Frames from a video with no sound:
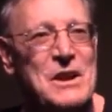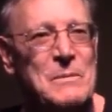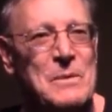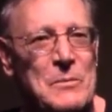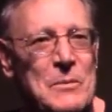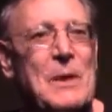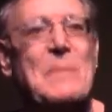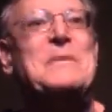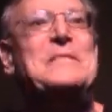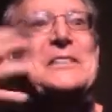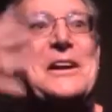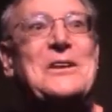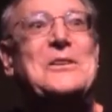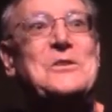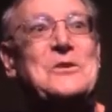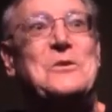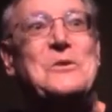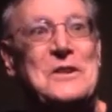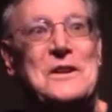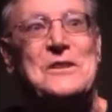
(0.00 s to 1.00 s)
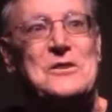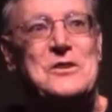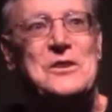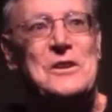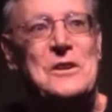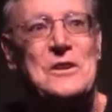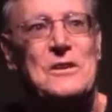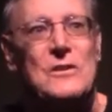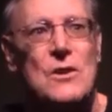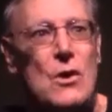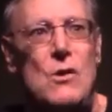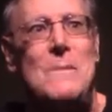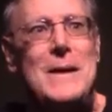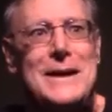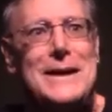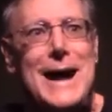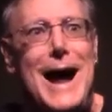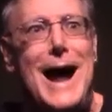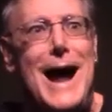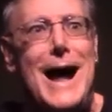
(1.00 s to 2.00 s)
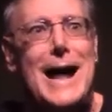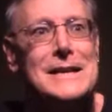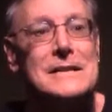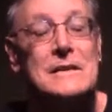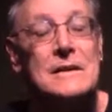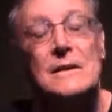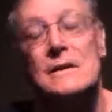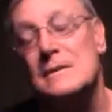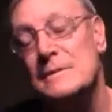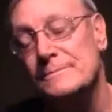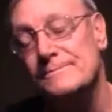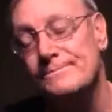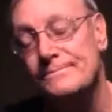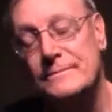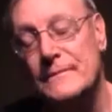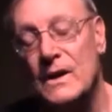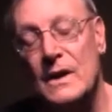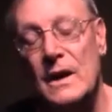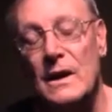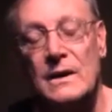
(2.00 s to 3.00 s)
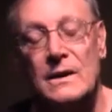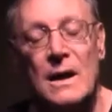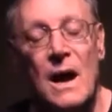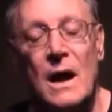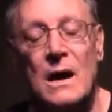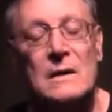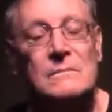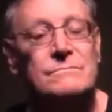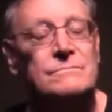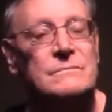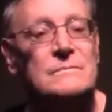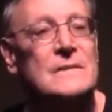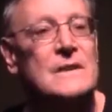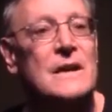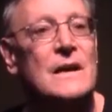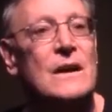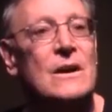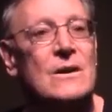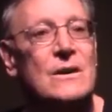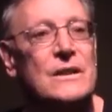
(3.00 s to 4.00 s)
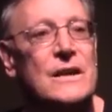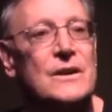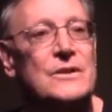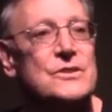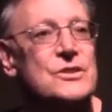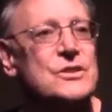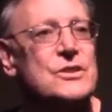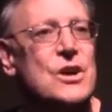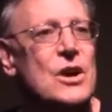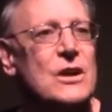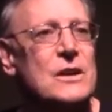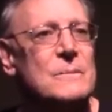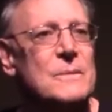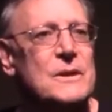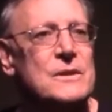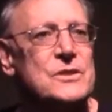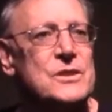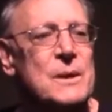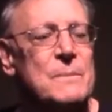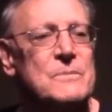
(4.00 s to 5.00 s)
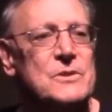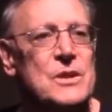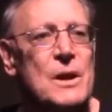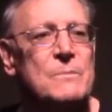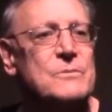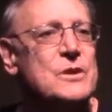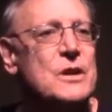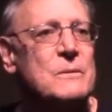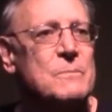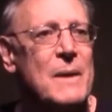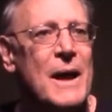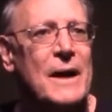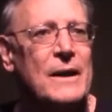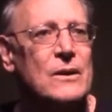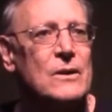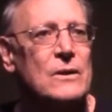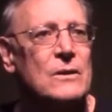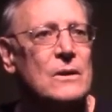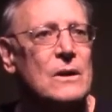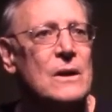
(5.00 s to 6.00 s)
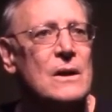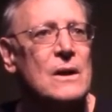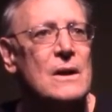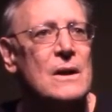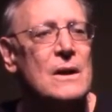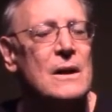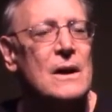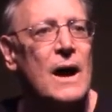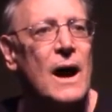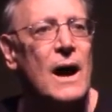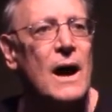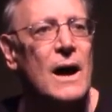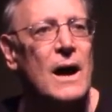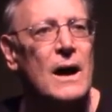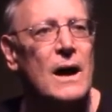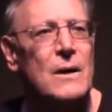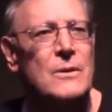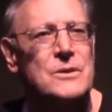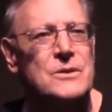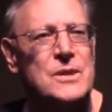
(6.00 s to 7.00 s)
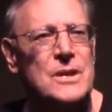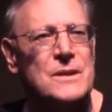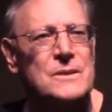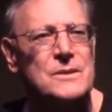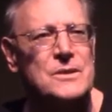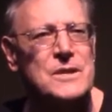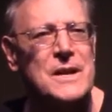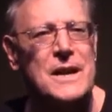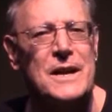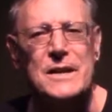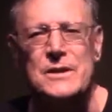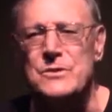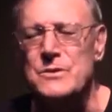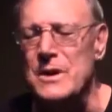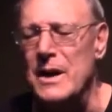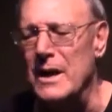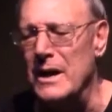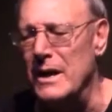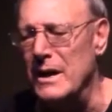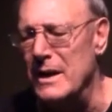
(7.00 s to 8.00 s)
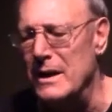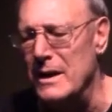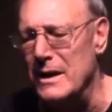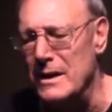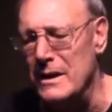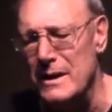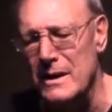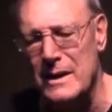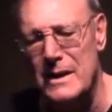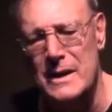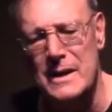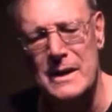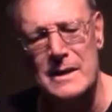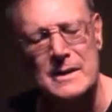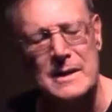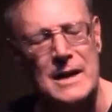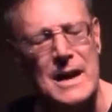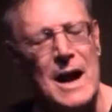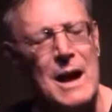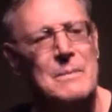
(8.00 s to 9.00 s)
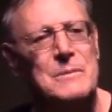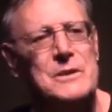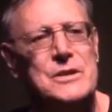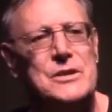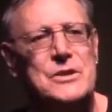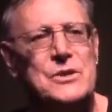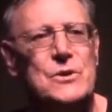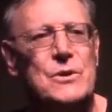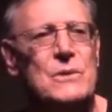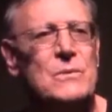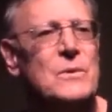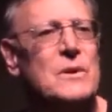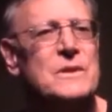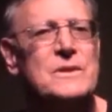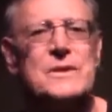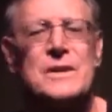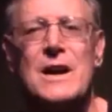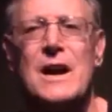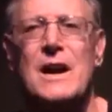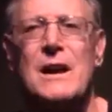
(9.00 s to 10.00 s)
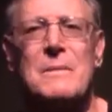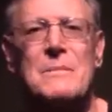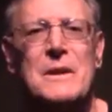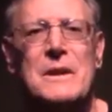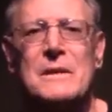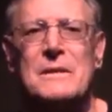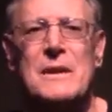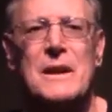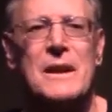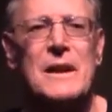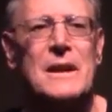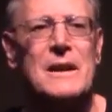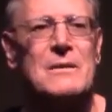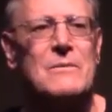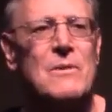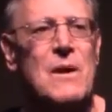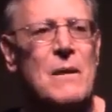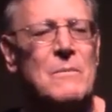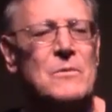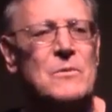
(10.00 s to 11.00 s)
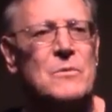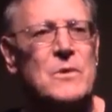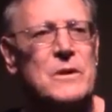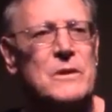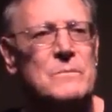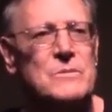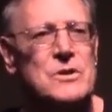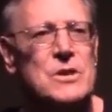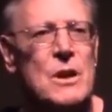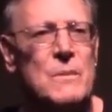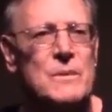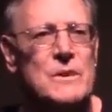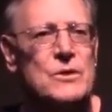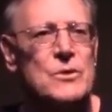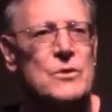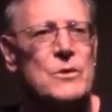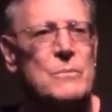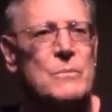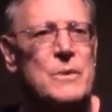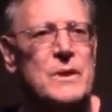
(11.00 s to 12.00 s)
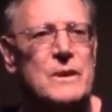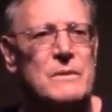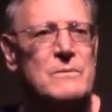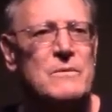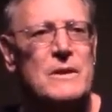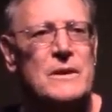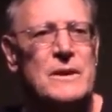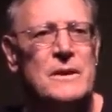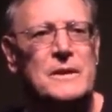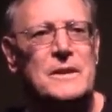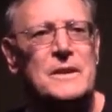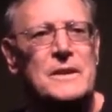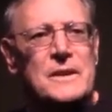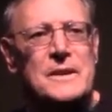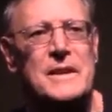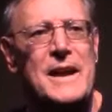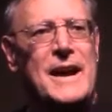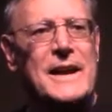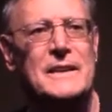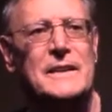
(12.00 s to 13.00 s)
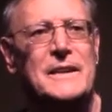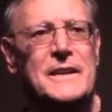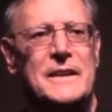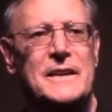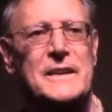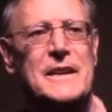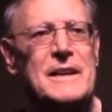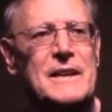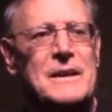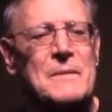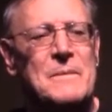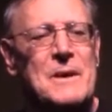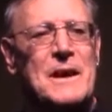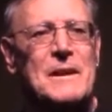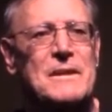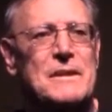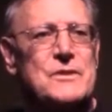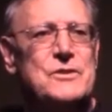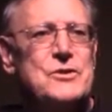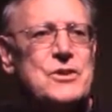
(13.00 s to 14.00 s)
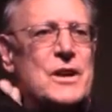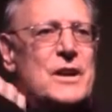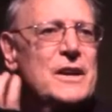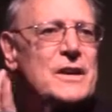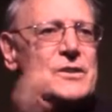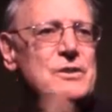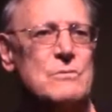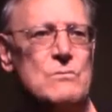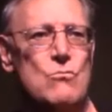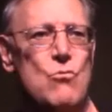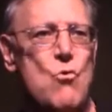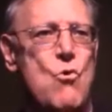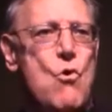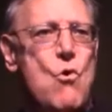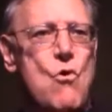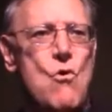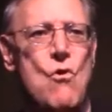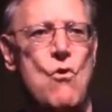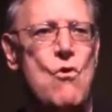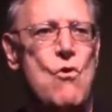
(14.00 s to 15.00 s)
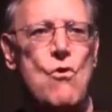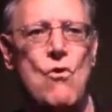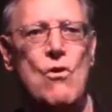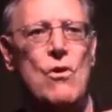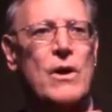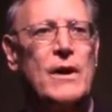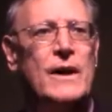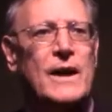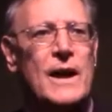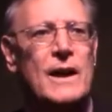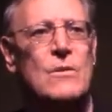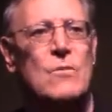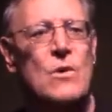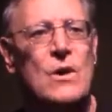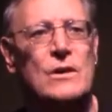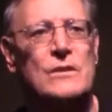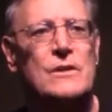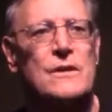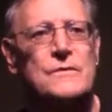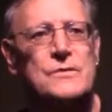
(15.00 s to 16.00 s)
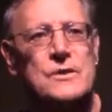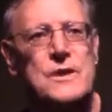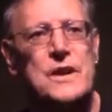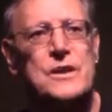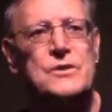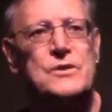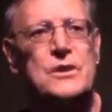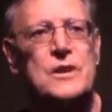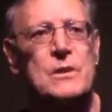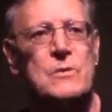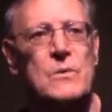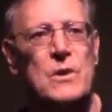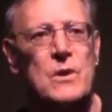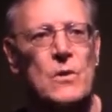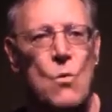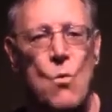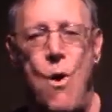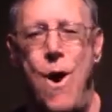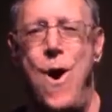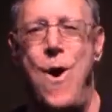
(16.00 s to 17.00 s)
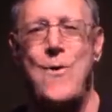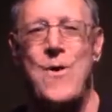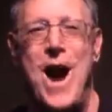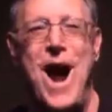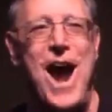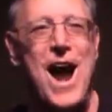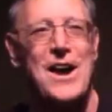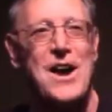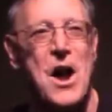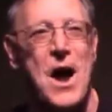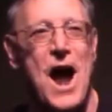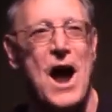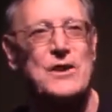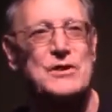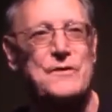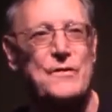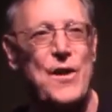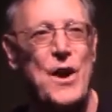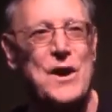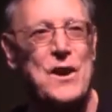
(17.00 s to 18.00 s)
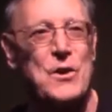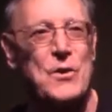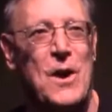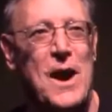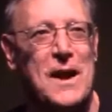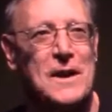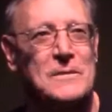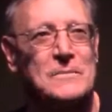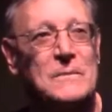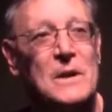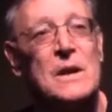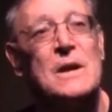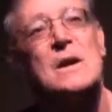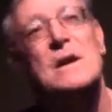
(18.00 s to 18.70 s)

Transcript: People come and tell you this, "Oh my God!" No, they're just talking about the same subject matter. I was on stage at the Comedy Store one time, and Robin Williams saw me do a bit where I did Alien coming out of the chest. I kind of walked off stage, and he went, "Whoa, that's funny, Greg."